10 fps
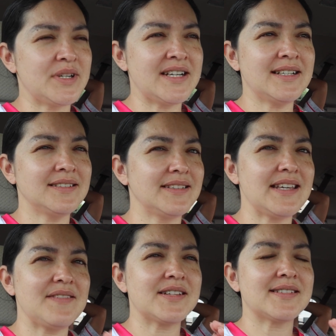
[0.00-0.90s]
didn't
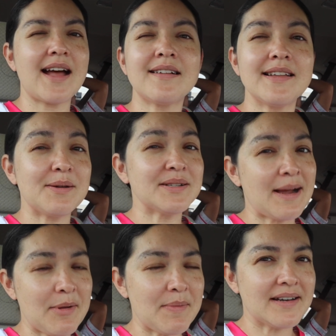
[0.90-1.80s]
leave exactly what
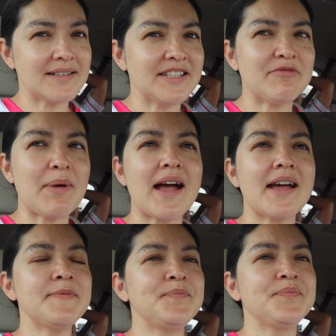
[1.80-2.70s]
time we wanted to leave
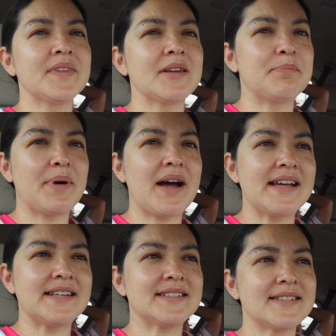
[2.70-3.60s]
by,
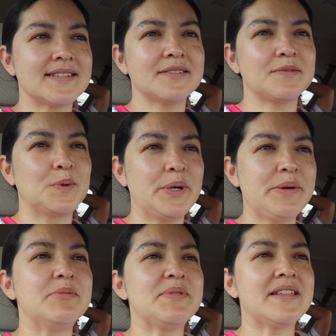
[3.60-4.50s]
but we
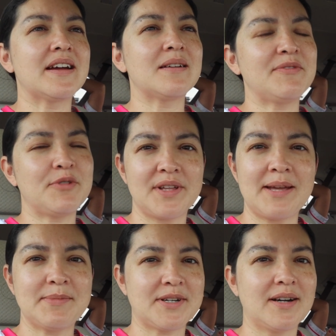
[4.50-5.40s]
will be there before the
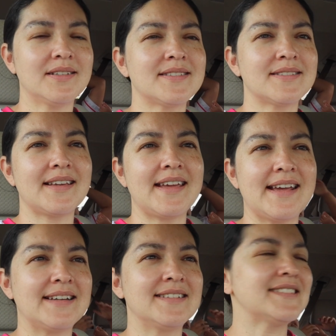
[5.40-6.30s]
game starts.
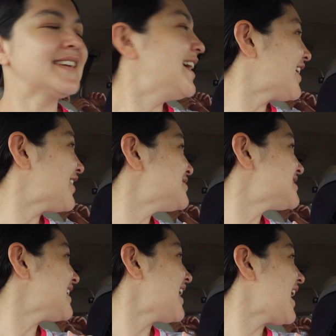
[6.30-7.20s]
And are you
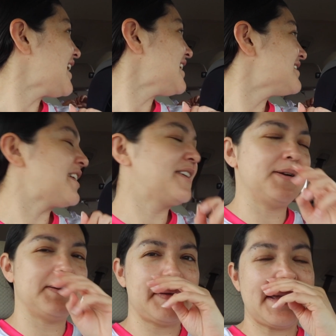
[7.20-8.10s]
saying hi?
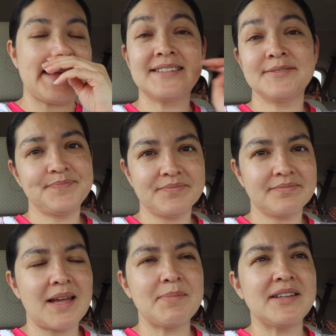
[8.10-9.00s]
And
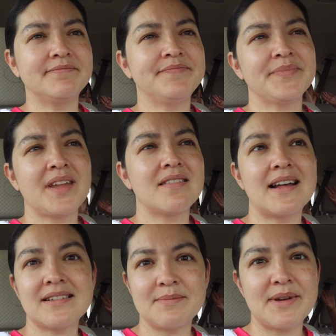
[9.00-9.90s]
I mean,
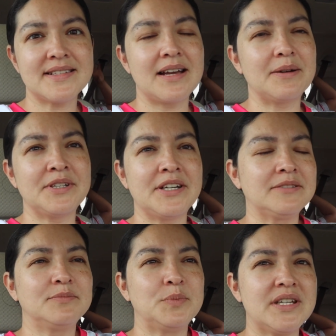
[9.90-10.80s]
that's the best that we
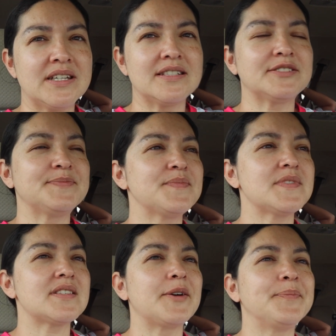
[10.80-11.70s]
can do.
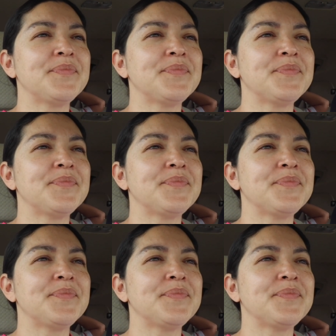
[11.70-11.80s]
So